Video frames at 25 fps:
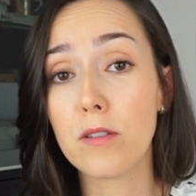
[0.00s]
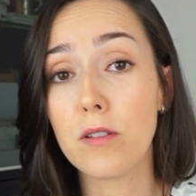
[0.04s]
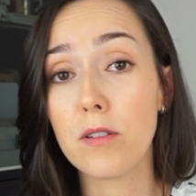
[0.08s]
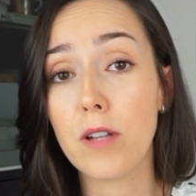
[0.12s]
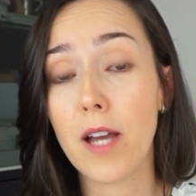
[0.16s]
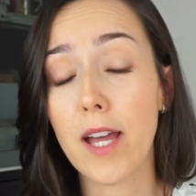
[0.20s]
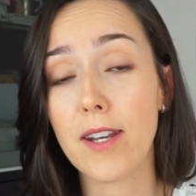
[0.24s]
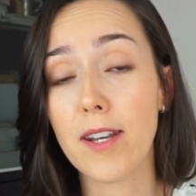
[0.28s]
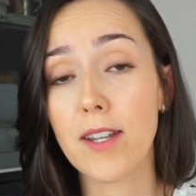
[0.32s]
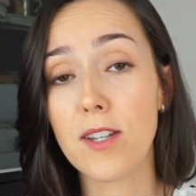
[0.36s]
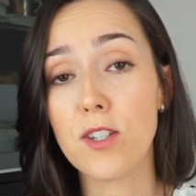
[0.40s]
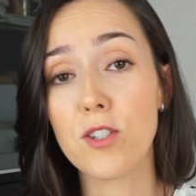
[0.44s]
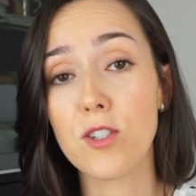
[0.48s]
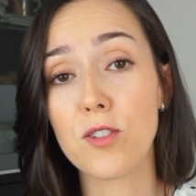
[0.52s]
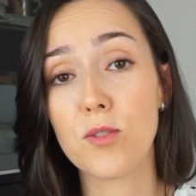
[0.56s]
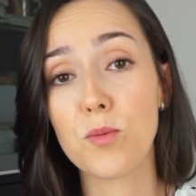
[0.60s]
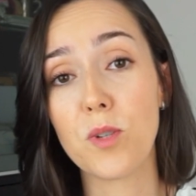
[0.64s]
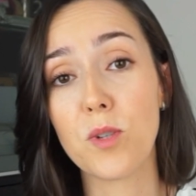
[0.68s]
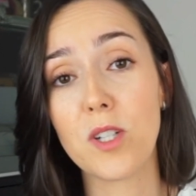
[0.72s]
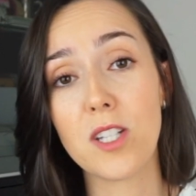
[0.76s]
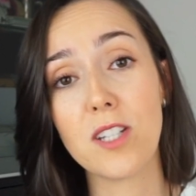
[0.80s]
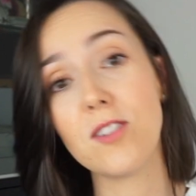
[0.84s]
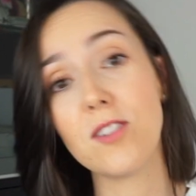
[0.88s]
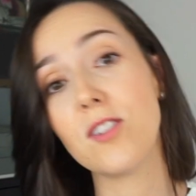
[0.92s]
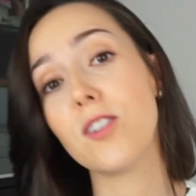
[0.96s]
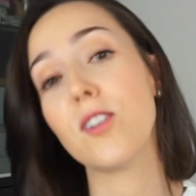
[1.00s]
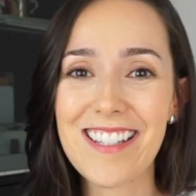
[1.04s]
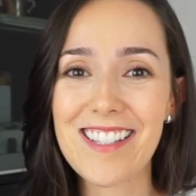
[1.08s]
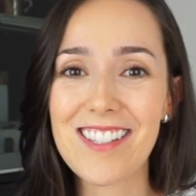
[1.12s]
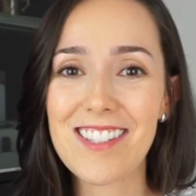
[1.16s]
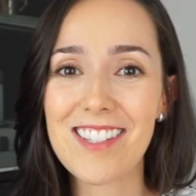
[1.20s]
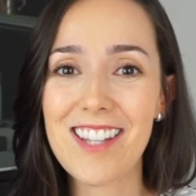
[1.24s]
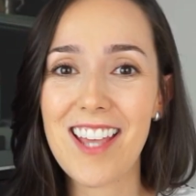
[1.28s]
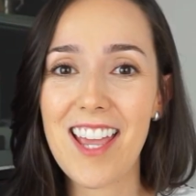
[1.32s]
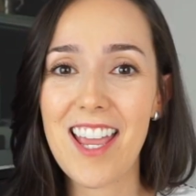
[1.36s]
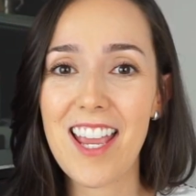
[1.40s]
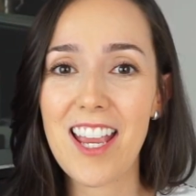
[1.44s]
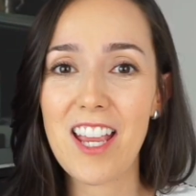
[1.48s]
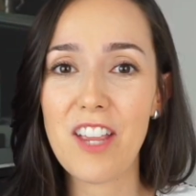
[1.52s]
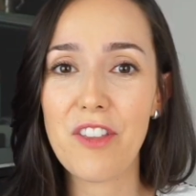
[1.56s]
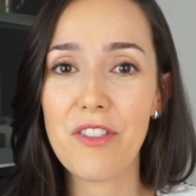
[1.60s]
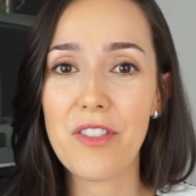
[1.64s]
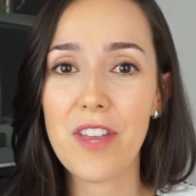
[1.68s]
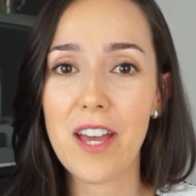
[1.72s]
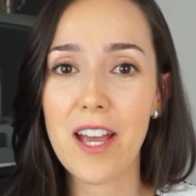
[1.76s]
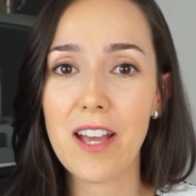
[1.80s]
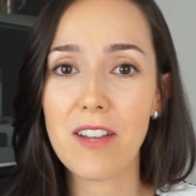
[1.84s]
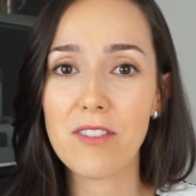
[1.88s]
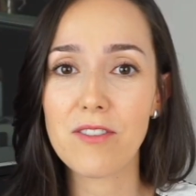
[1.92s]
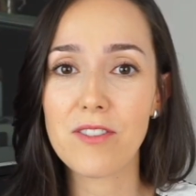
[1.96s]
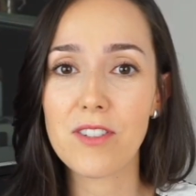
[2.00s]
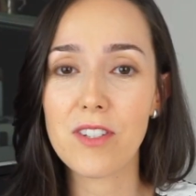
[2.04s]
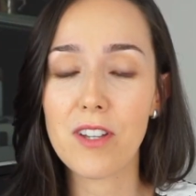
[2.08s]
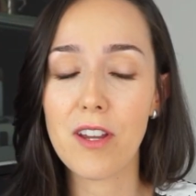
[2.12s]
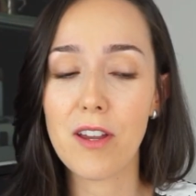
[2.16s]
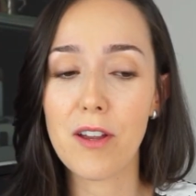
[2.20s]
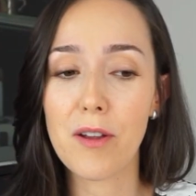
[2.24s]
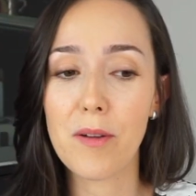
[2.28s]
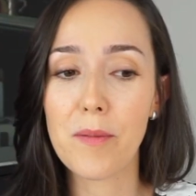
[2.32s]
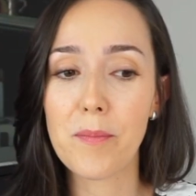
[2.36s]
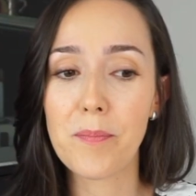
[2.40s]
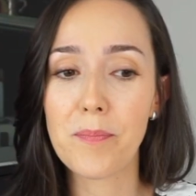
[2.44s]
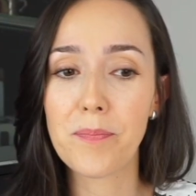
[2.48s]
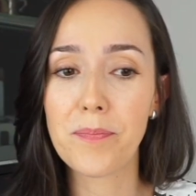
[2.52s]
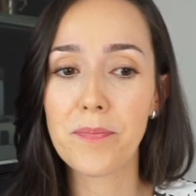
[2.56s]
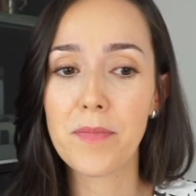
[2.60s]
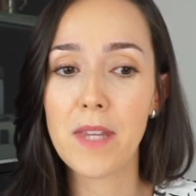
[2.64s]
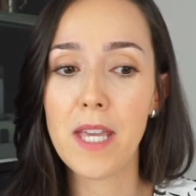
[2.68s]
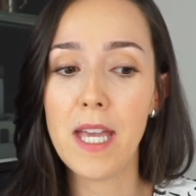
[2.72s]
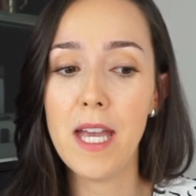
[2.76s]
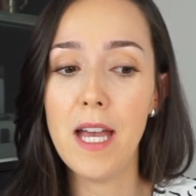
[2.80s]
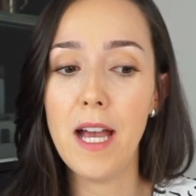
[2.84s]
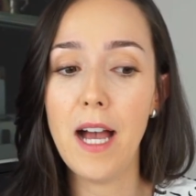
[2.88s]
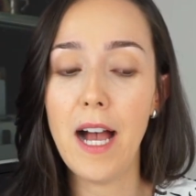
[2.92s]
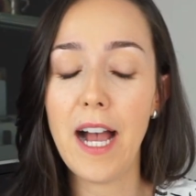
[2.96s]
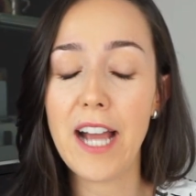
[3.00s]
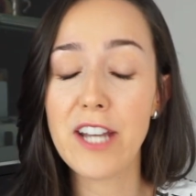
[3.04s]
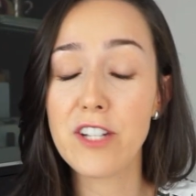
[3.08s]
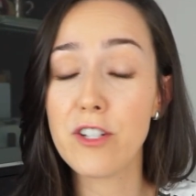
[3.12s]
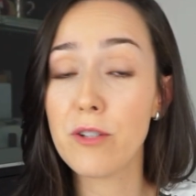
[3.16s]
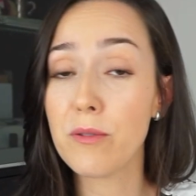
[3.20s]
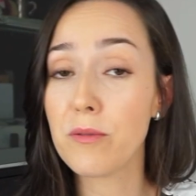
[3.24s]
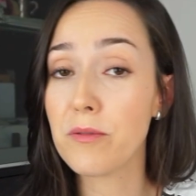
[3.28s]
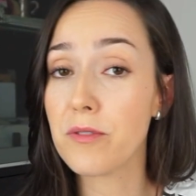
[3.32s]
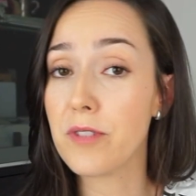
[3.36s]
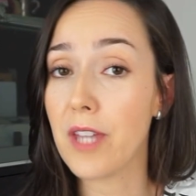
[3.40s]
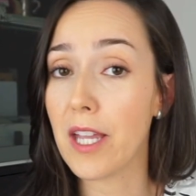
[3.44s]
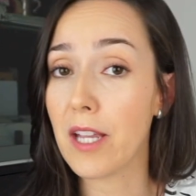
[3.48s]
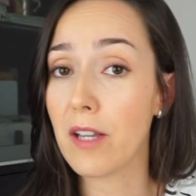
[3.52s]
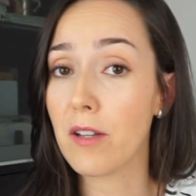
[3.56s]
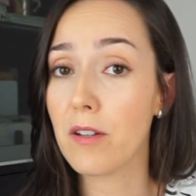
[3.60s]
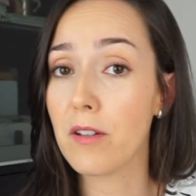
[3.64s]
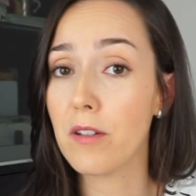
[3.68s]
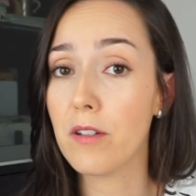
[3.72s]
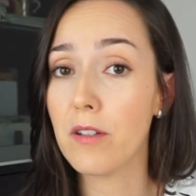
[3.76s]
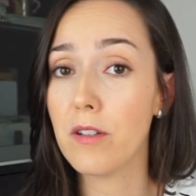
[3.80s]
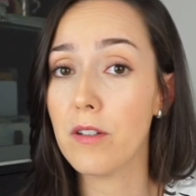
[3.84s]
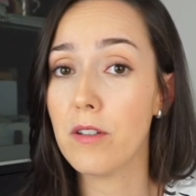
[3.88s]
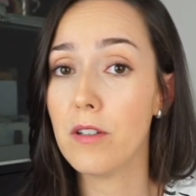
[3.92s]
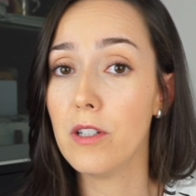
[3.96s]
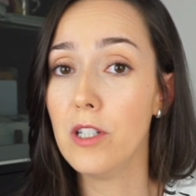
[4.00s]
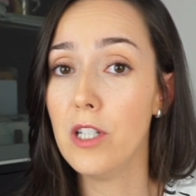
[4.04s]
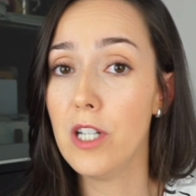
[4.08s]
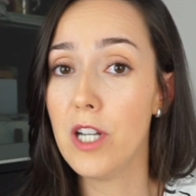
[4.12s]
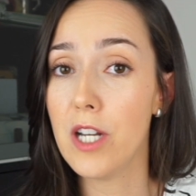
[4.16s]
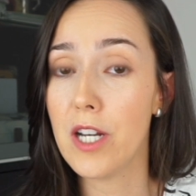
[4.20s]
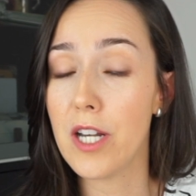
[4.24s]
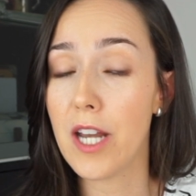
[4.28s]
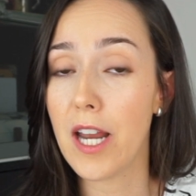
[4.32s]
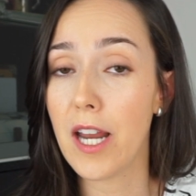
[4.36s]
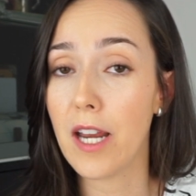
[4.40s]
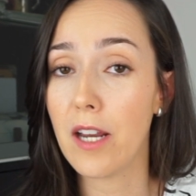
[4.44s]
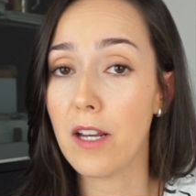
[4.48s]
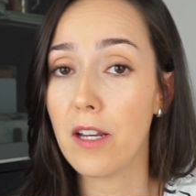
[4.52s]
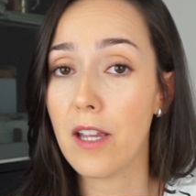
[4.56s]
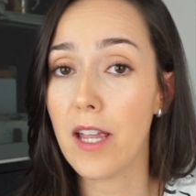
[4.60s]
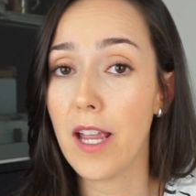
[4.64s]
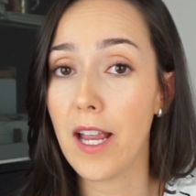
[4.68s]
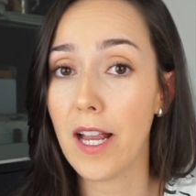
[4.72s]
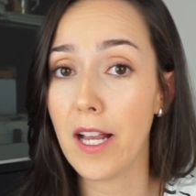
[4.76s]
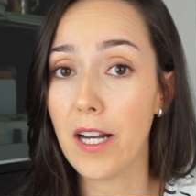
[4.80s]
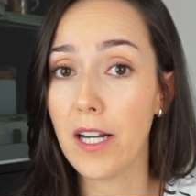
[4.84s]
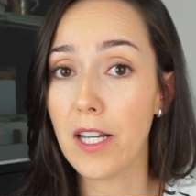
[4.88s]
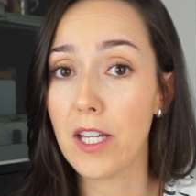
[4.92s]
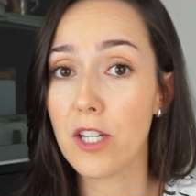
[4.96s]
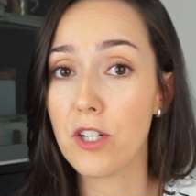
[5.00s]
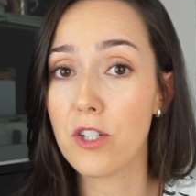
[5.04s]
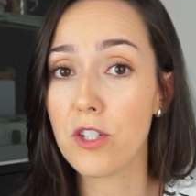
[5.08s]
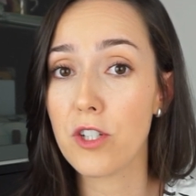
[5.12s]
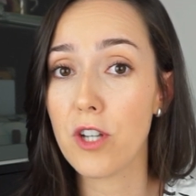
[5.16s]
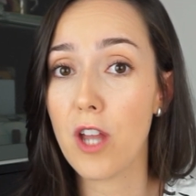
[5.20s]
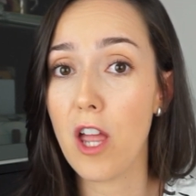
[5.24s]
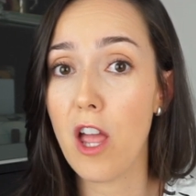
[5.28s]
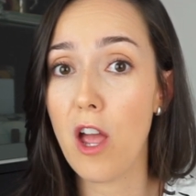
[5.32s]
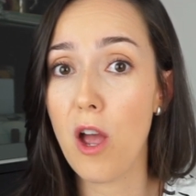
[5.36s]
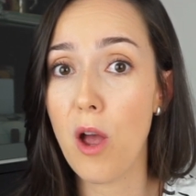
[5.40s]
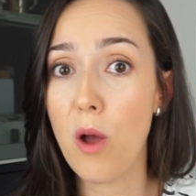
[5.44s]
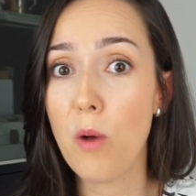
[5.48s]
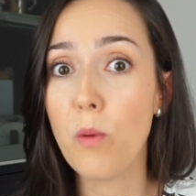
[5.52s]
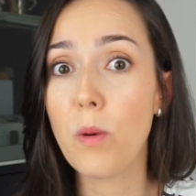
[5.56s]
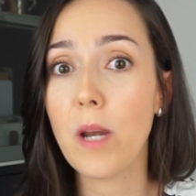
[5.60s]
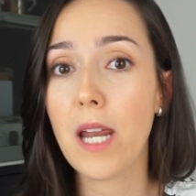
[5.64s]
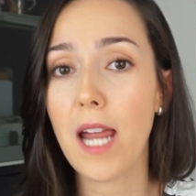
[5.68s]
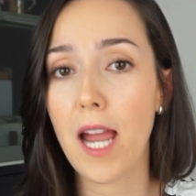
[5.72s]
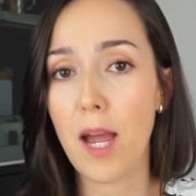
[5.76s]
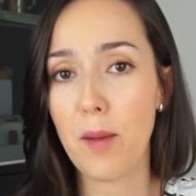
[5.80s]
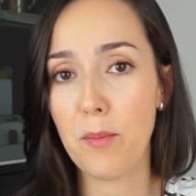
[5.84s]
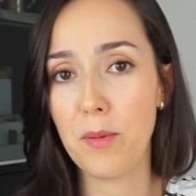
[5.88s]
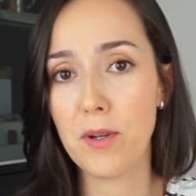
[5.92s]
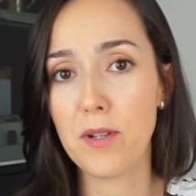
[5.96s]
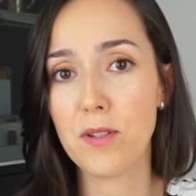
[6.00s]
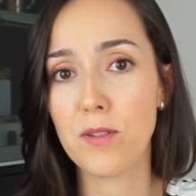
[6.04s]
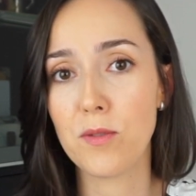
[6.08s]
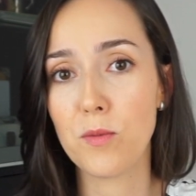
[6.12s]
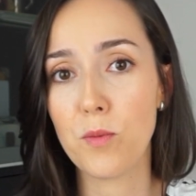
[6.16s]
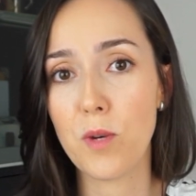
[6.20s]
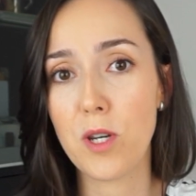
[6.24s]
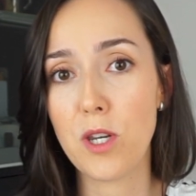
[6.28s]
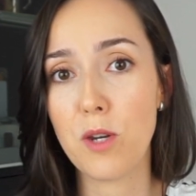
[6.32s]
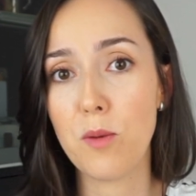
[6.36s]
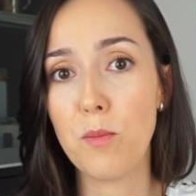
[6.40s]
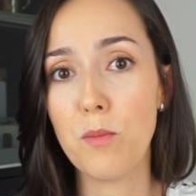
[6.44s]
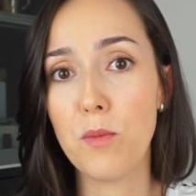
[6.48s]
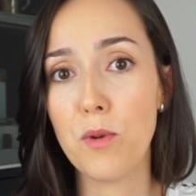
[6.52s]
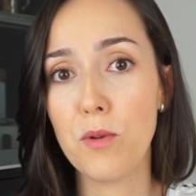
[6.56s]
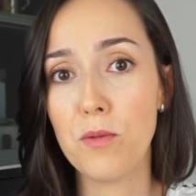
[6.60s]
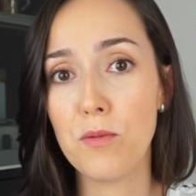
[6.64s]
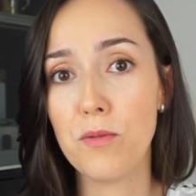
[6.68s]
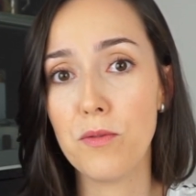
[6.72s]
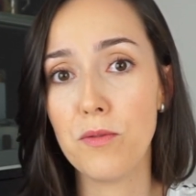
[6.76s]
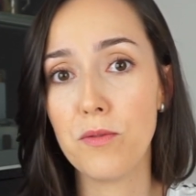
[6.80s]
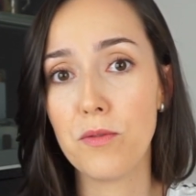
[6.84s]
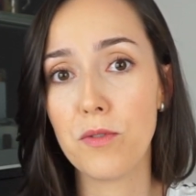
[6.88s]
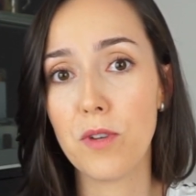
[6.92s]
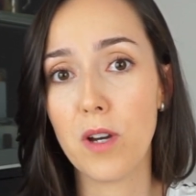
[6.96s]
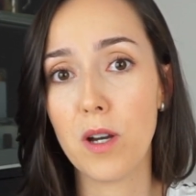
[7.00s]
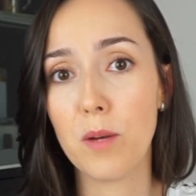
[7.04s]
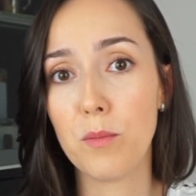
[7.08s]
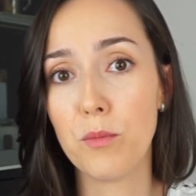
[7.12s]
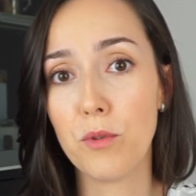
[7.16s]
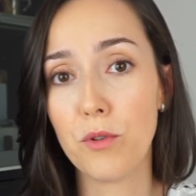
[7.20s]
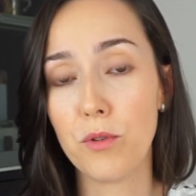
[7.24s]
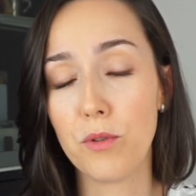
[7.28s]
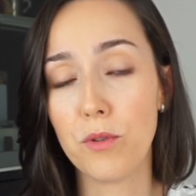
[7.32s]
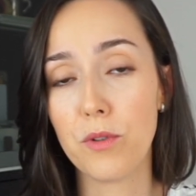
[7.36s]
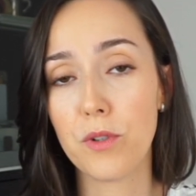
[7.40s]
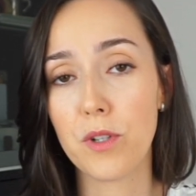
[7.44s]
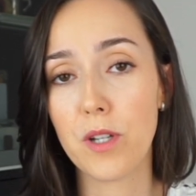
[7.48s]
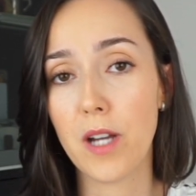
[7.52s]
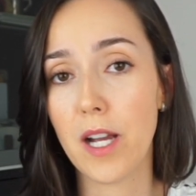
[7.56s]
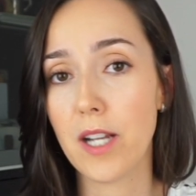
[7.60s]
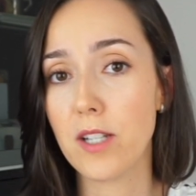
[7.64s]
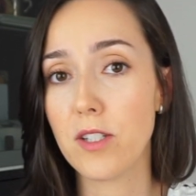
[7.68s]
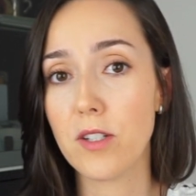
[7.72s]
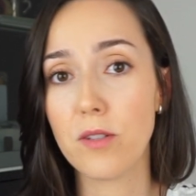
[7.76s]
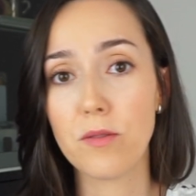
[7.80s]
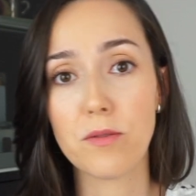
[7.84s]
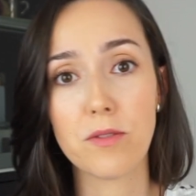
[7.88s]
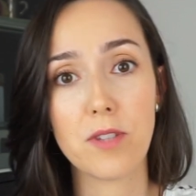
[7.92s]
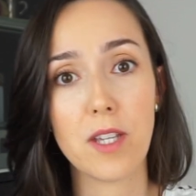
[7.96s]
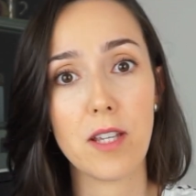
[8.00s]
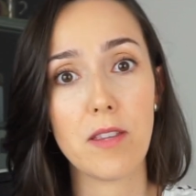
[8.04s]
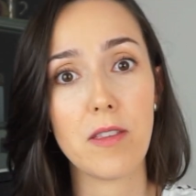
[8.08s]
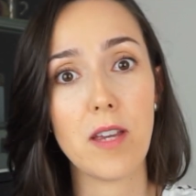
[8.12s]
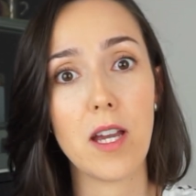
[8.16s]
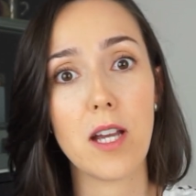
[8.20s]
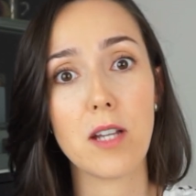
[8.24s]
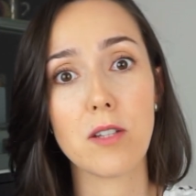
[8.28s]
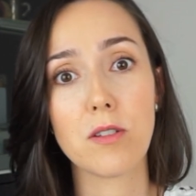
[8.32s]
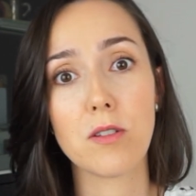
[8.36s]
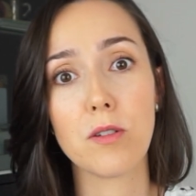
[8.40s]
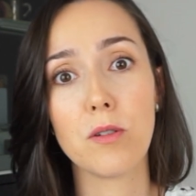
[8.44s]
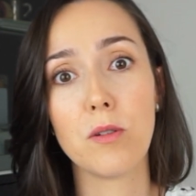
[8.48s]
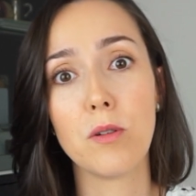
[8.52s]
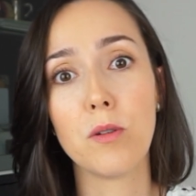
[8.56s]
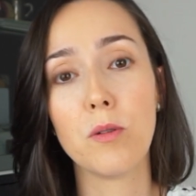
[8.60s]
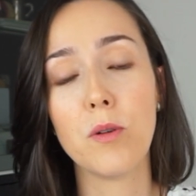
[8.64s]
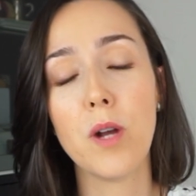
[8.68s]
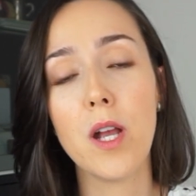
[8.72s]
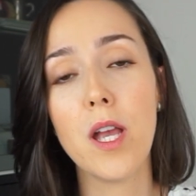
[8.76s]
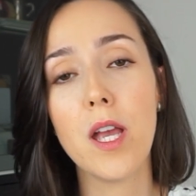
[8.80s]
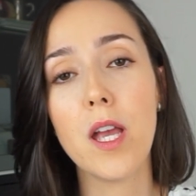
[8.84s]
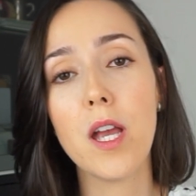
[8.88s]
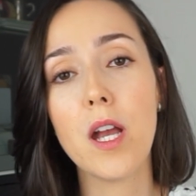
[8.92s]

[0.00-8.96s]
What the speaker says: And I just wanted to say that I don't think learning English only happens when you move abroad. I don't think that at all.